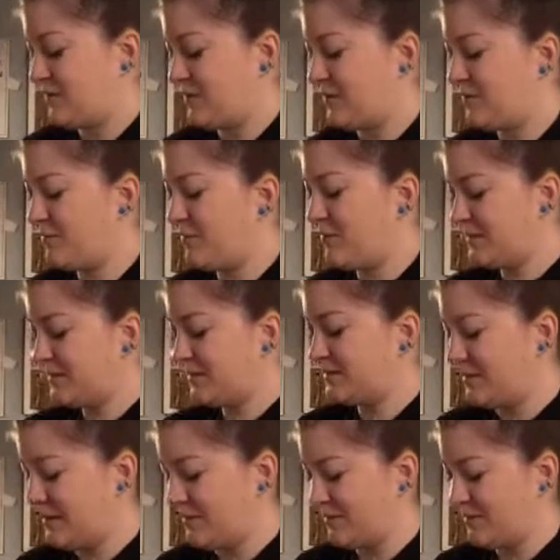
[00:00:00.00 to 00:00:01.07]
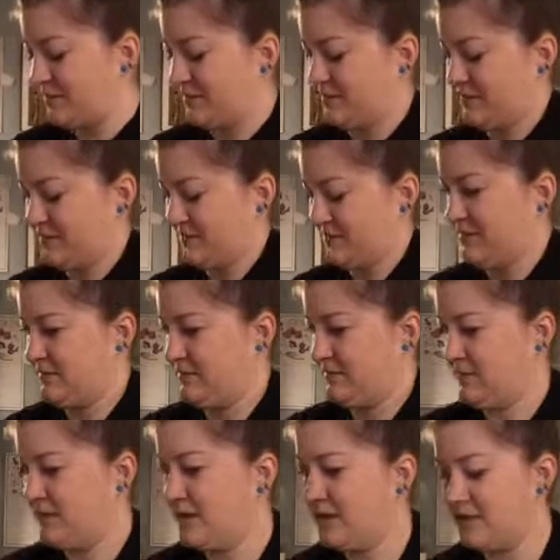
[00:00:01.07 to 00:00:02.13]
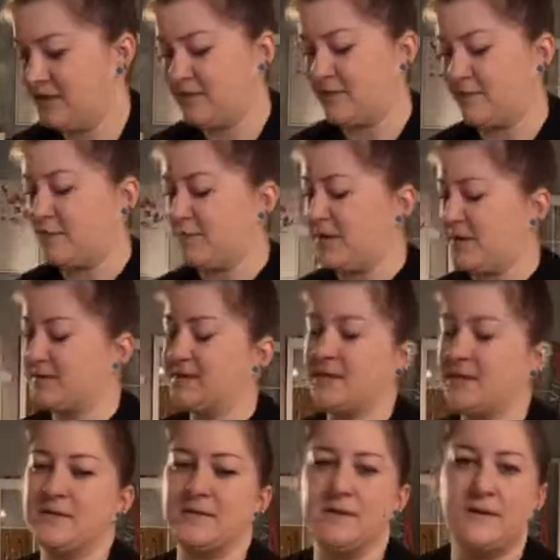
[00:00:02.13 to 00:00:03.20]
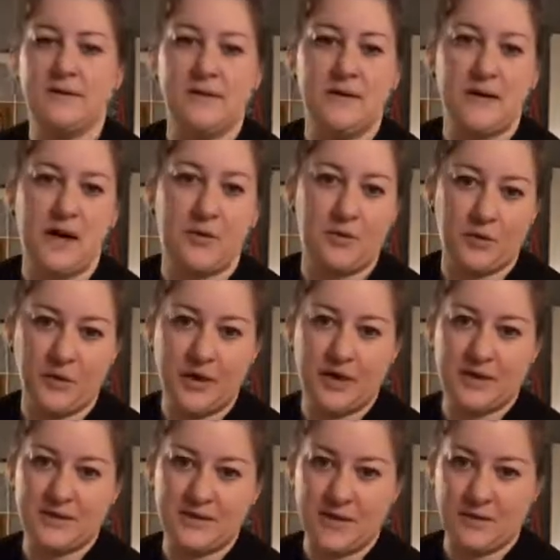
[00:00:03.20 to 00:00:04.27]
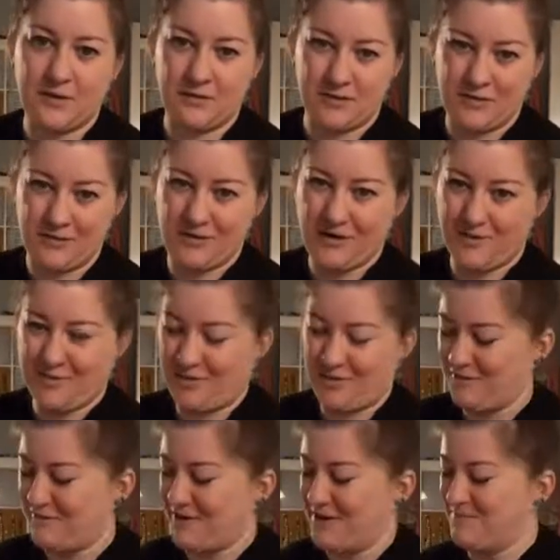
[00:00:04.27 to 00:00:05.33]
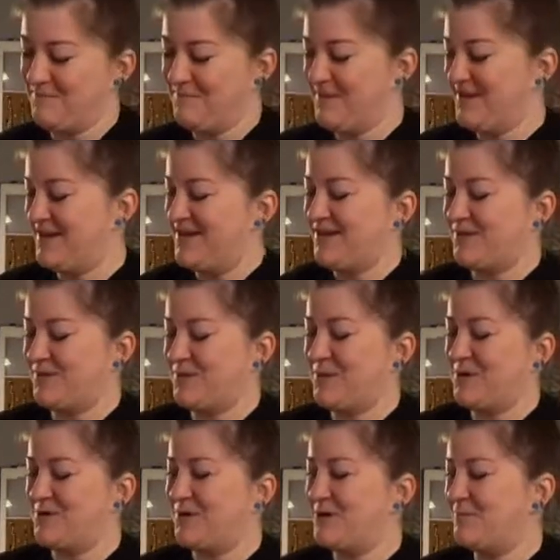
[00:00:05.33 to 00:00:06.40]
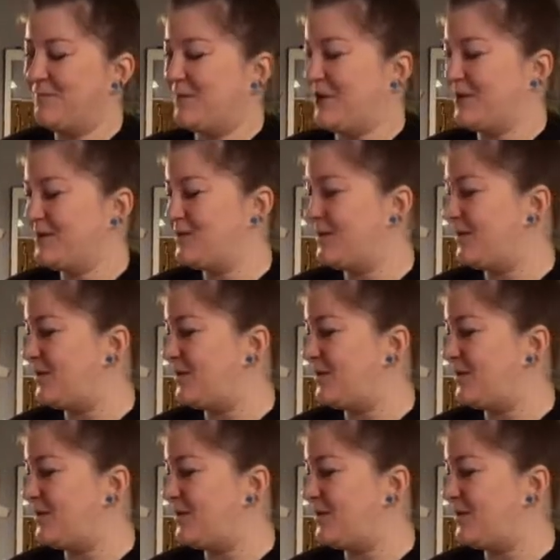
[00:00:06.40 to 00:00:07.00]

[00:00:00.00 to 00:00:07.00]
we're going to break this up into several pieces. I'm only going to take you through a couple of them so we don't get bored.